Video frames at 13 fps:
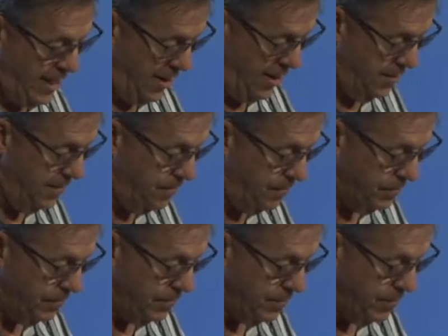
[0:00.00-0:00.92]
town.
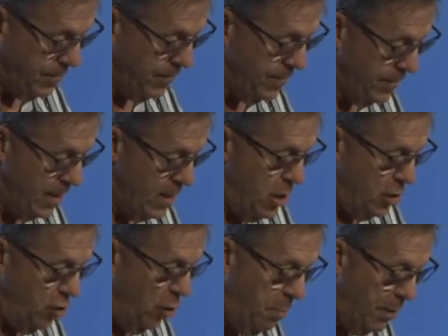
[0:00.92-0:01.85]

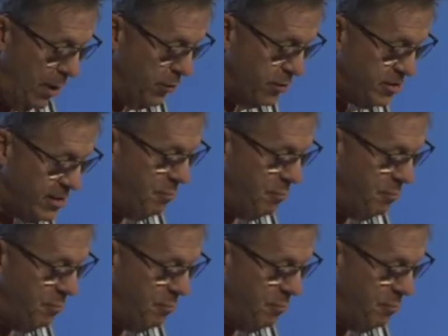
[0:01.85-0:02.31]
Your builders